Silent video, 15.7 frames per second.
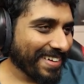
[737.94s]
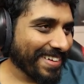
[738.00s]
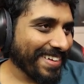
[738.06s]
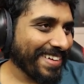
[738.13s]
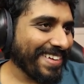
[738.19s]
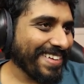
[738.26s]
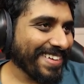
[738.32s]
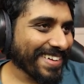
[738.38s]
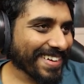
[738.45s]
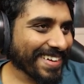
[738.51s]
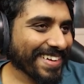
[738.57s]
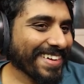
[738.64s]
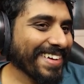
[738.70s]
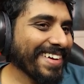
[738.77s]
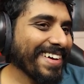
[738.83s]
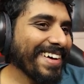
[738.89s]

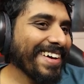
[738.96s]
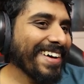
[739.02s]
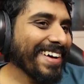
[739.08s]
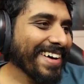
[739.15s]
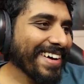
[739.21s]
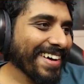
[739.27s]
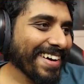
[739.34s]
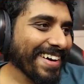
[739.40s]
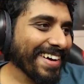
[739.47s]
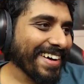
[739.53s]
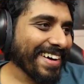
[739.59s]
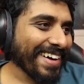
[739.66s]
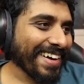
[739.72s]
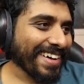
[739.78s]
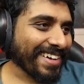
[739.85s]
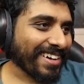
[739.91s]
Can't
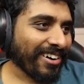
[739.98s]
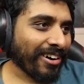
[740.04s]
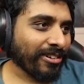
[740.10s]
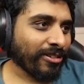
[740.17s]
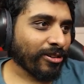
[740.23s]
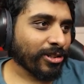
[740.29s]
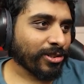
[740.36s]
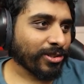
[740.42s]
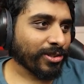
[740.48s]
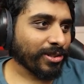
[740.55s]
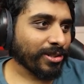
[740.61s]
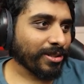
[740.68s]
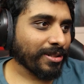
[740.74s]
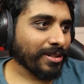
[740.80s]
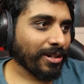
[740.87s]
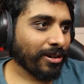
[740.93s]
hold on
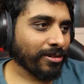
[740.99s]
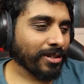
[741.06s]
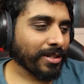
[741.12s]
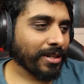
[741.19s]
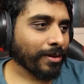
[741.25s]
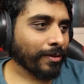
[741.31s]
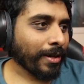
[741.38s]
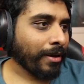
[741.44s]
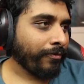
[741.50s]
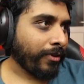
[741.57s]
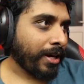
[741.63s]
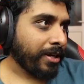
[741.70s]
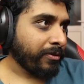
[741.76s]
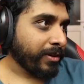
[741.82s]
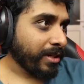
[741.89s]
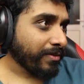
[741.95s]
to the grand
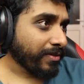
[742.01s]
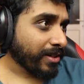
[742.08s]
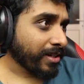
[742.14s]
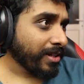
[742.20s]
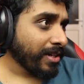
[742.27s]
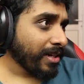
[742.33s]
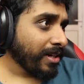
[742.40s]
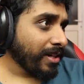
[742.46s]
final either.